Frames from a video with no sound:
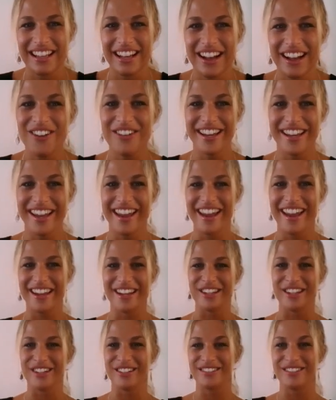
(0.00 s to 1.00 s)

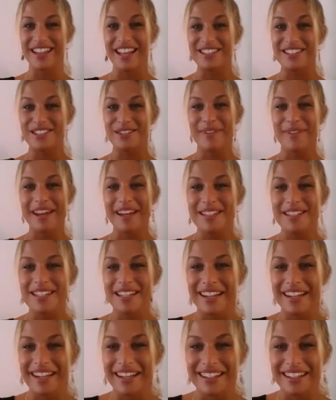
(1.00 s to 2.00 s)
Okay, that's
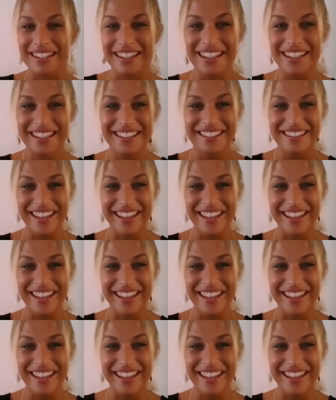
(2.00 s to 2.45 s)
amazing.